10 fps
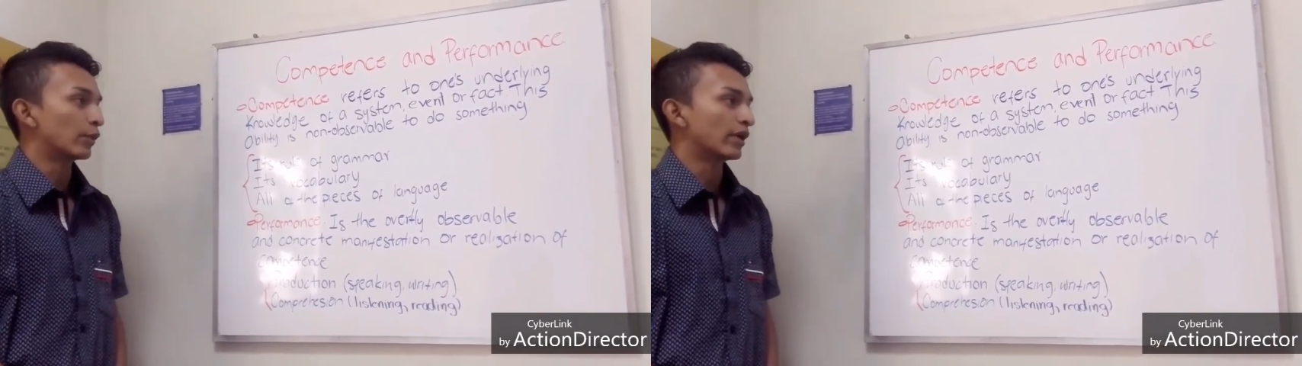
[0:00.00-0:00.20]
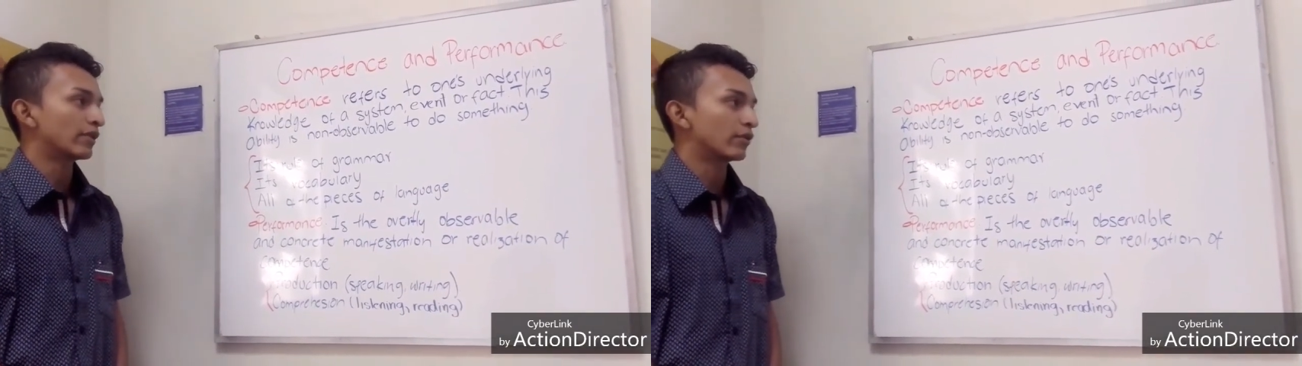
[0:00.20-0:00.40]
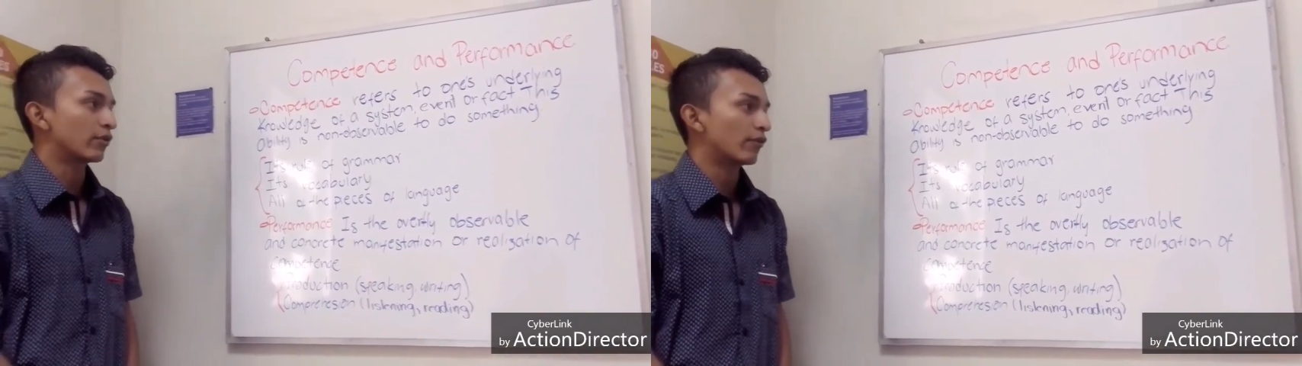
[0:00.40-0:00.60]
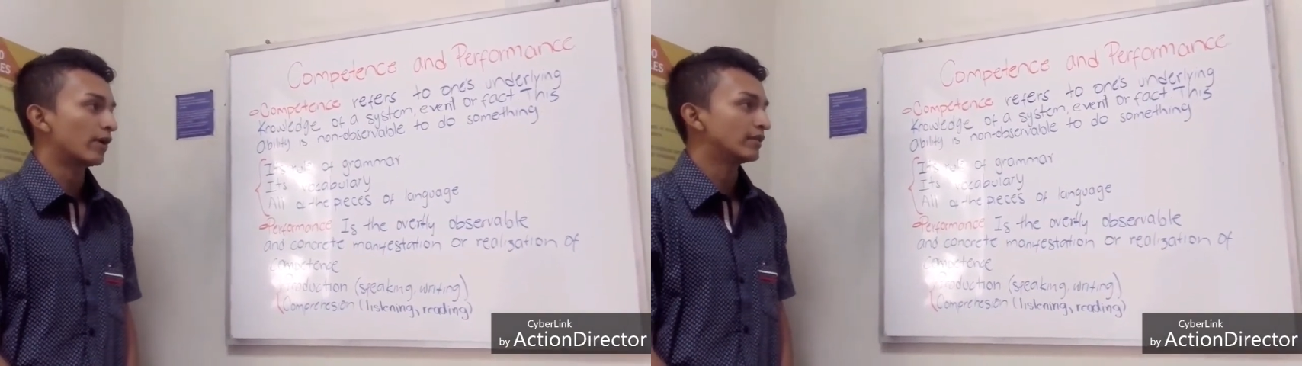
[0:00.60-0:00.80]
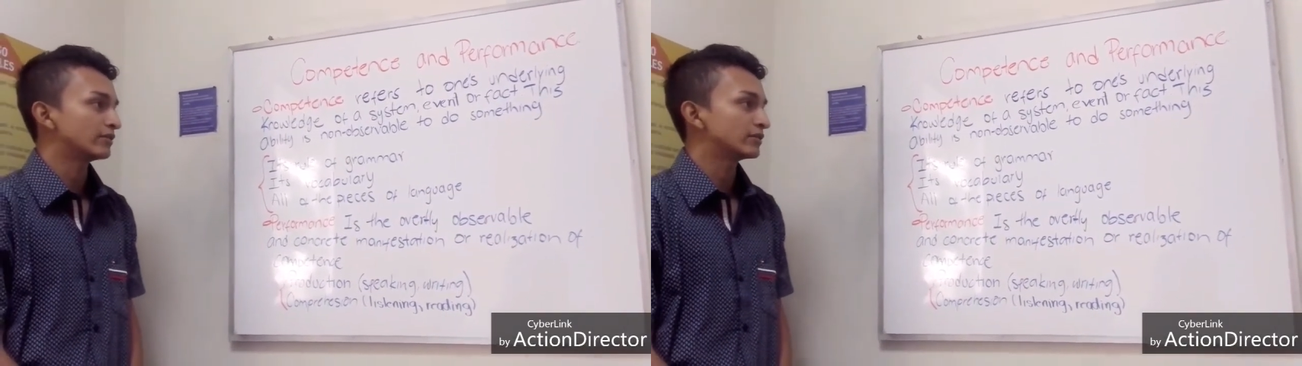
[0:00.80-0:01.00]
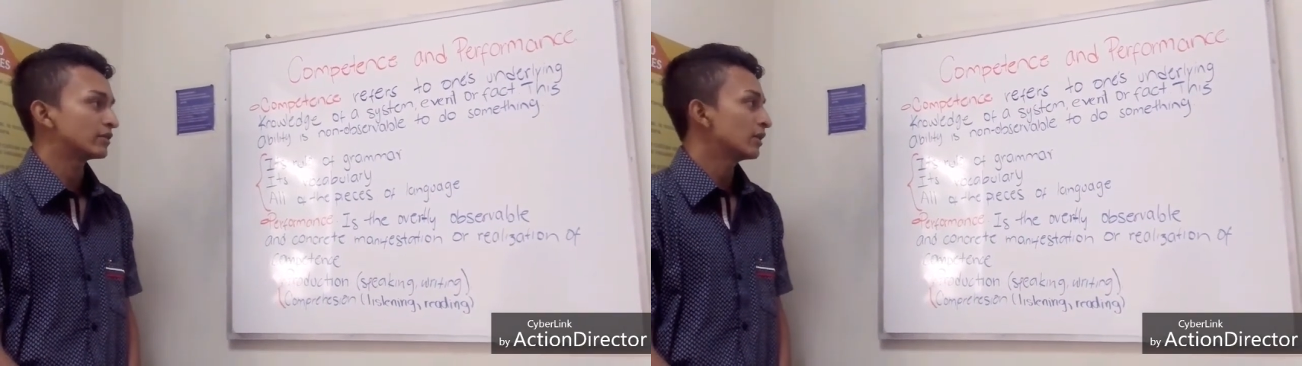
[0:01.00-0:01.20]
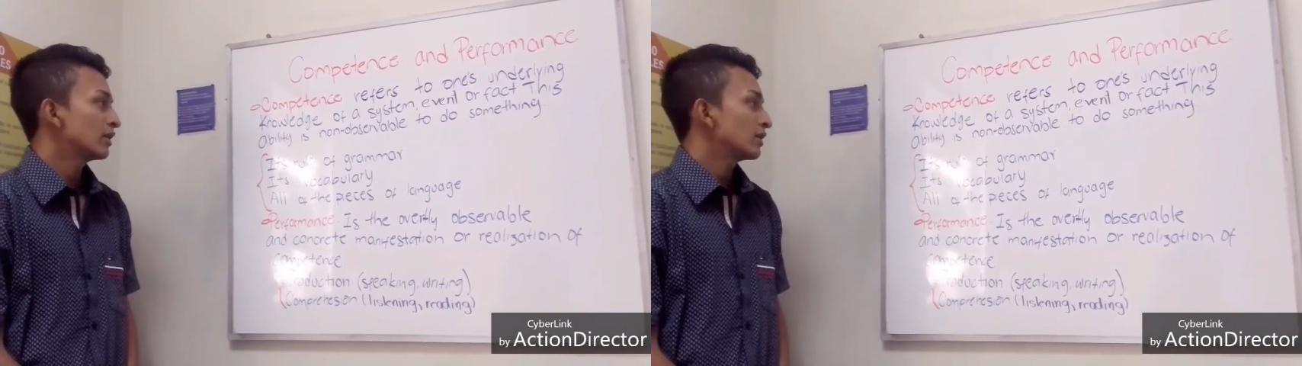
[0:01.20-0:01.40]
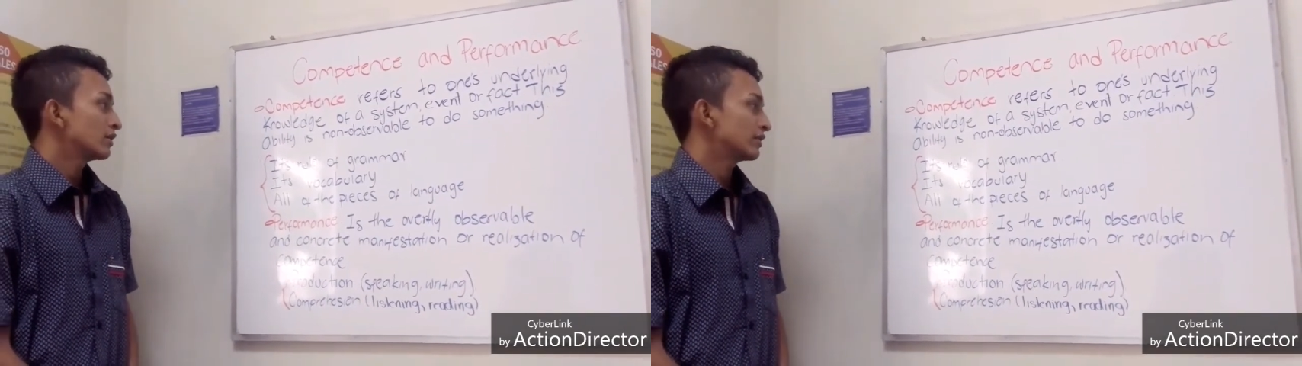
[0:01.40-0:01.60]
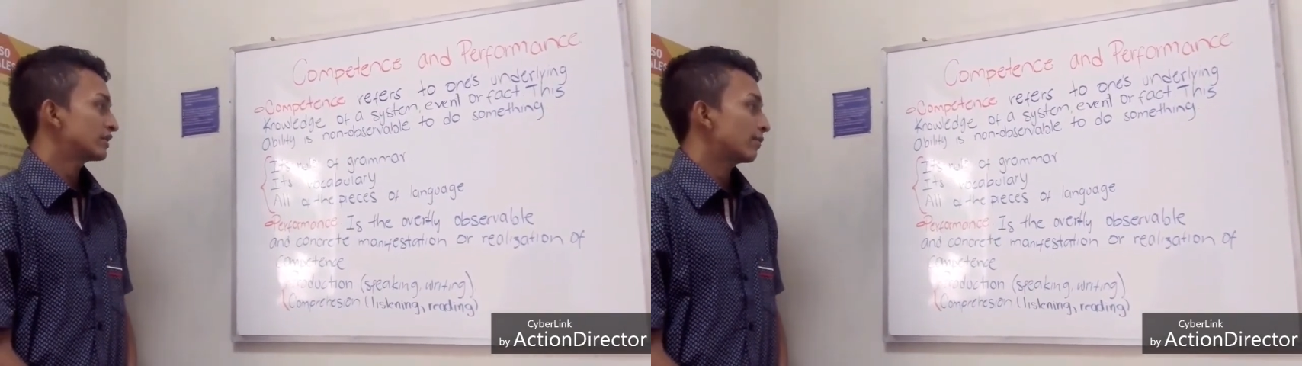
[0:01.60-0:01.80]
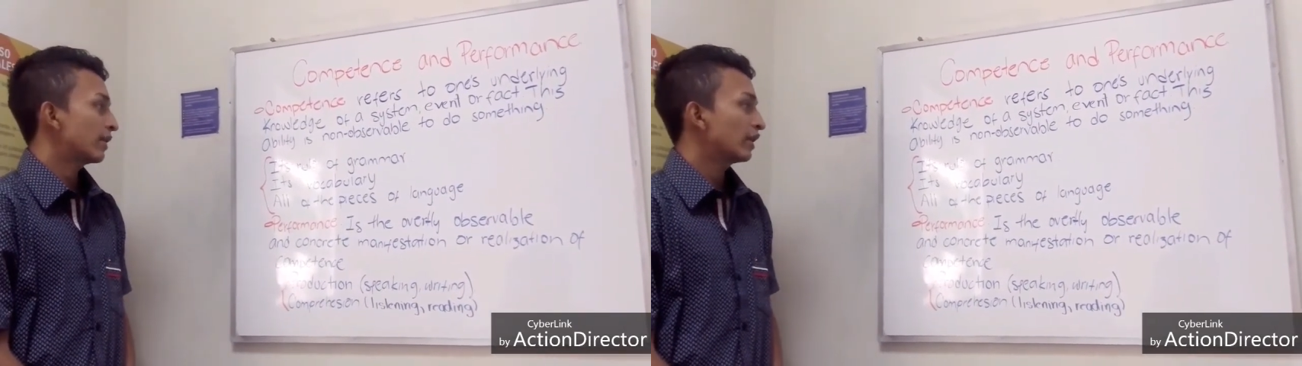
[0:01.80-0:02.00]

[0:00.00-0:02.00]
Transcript: event, or fact. This